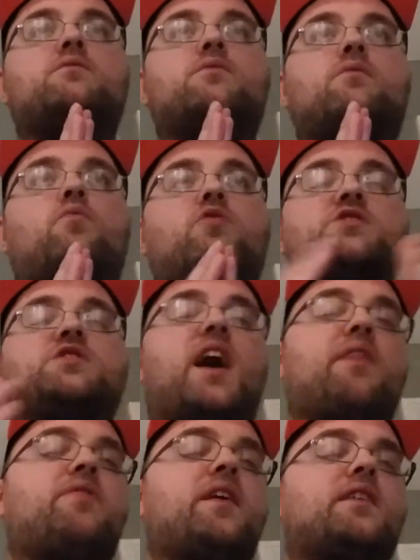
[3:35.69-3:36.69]
which
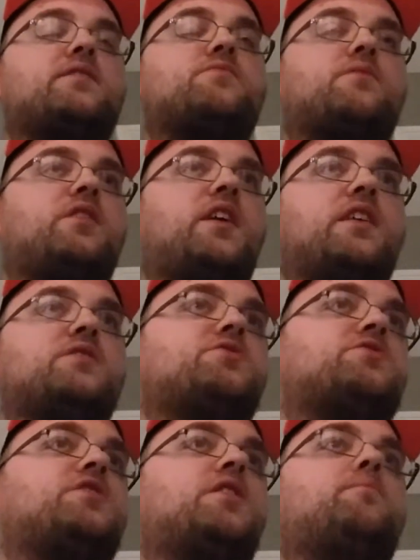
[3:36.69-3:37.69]
I think is really
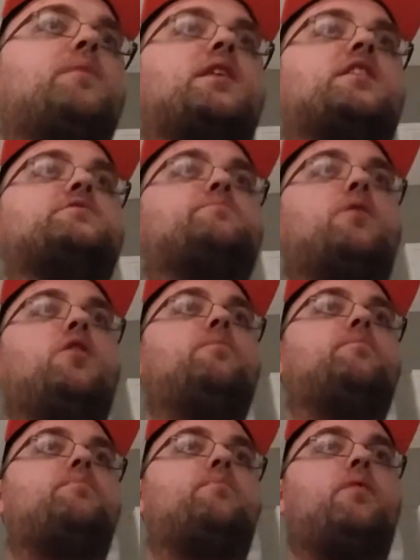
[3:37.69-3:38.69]
interesting, because
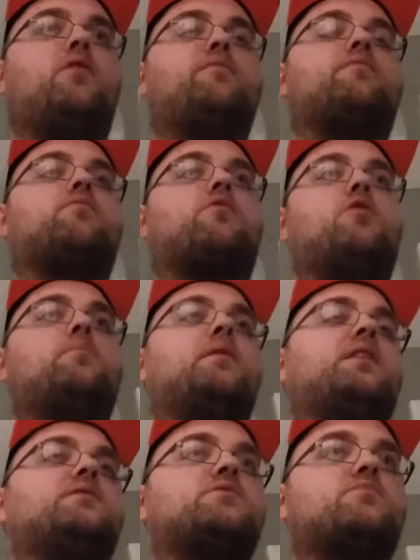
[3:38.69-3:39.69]
both both
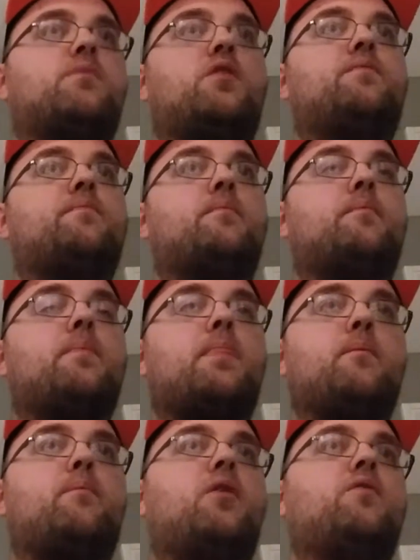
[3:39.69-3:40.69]
robots, both
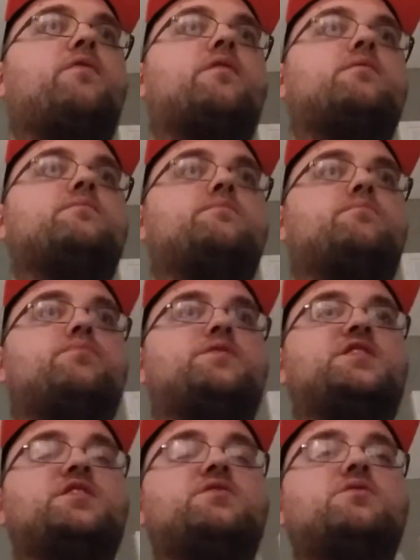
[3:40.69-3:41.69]
both
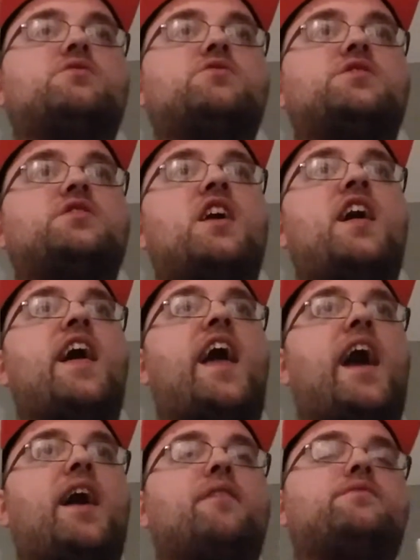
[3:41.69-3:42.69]
sisters,
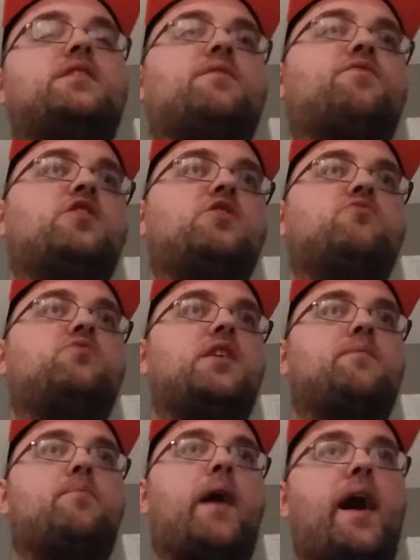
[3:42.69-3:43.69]
have different
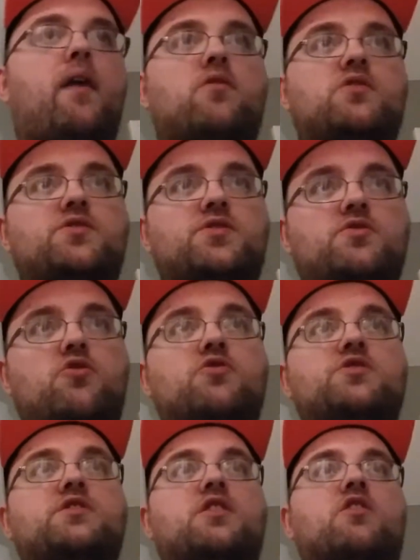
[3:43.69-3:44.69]
unique powers
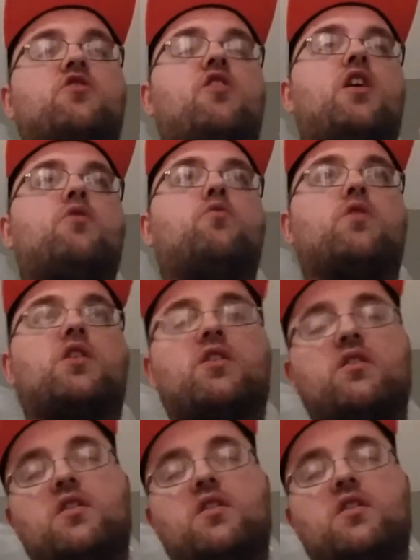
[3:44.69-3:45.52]
towards their clockwork.